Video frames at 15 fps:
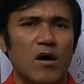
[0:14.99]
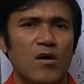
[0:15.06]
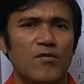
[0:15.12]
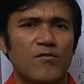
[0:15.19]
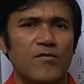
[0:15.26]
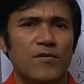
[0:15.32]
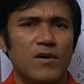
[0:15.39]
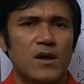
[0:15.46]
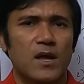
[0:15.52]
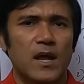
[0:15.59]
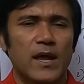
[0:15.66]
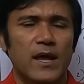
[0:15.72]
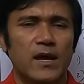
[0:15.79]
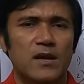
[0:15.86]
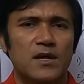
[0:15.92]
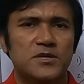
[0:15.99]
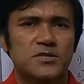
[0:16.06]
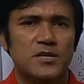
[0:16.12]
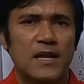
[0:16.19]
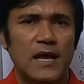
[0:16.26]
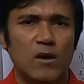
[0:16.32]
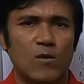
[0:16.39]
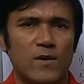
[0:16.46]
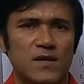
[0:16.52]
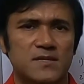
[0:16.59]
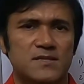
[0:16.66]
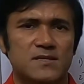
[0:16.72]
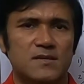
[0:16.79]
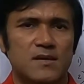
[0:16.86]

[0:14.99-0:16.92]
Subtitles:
of English language.